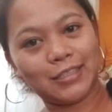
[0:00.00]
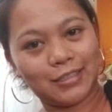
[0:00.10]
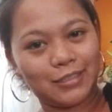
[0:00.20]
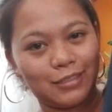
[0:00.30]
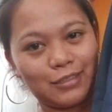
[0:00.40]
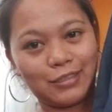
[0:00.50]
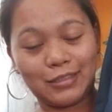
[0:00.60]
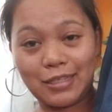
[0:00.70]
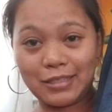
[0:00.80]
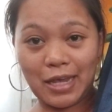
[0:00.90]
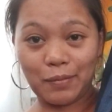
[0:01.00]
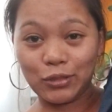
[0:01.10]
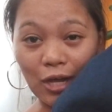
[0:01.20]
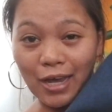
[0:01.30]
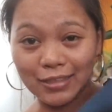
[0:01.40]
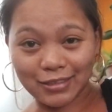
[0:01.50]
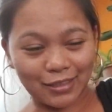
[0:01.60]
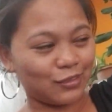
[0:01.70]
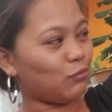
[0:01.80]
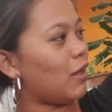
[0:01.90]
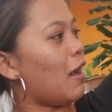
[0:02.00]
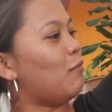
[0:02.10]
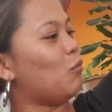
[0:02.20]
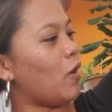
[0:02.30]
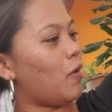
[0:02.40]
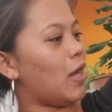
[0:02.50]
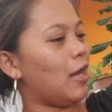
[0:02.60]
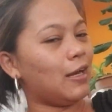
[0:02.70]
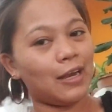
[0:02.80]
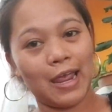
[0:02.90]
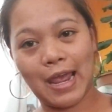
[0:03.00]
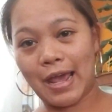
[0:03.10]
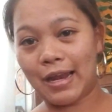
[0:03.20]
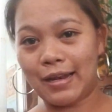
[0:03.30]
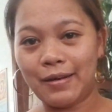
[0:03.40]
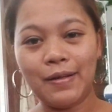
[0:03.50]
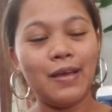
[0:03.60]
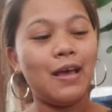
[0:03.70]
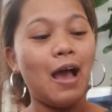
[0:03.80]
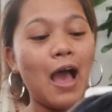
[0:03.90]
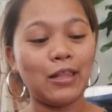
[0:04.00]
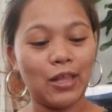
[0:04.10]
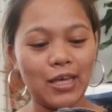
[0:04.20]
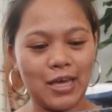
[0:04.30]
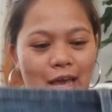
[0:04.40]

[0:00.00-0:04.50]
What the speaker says: it's the same size as what I'm wearing, and I like